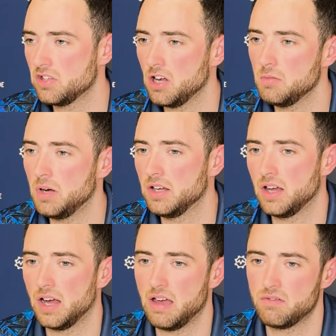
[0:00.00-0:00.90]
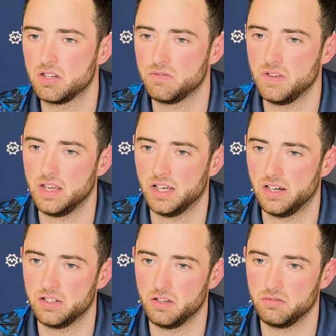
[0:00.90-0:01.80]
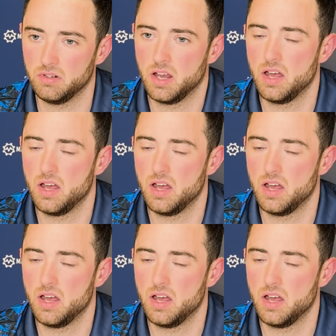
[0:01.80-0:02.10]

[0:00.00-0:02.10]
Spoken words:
time I have a defeat and I don't,